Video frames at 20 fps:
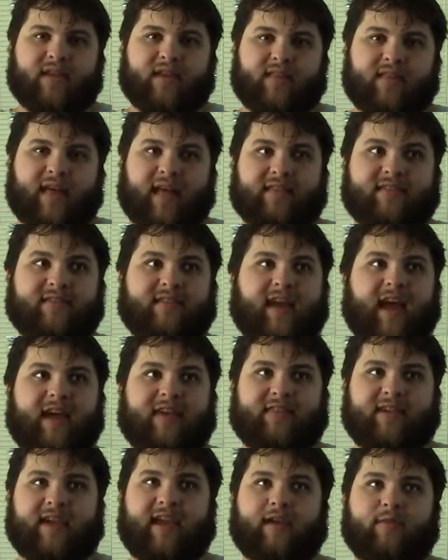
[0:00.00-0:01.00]
that's kind
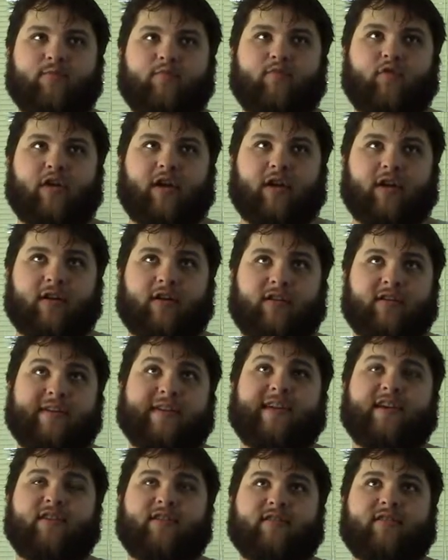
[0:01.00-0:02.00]
of the game where you
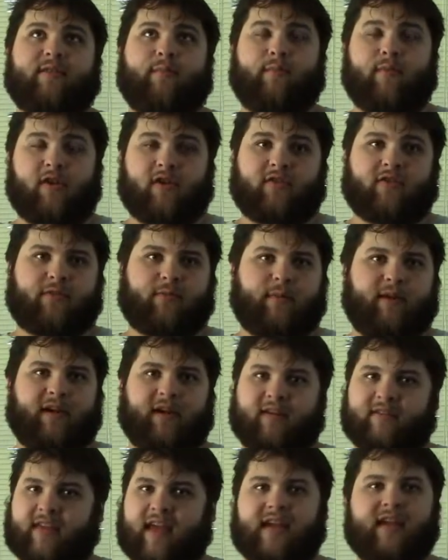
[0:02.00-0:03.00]
hear it the most
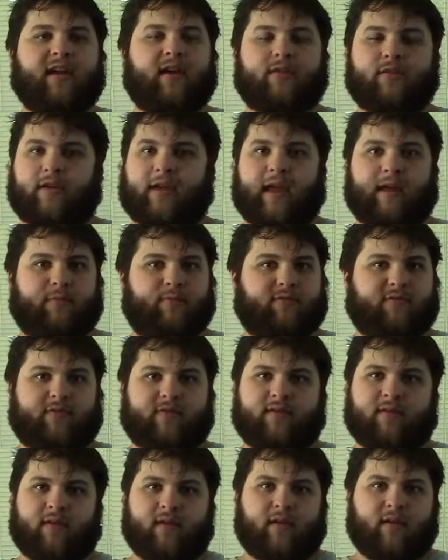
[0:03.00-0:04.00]
because any other games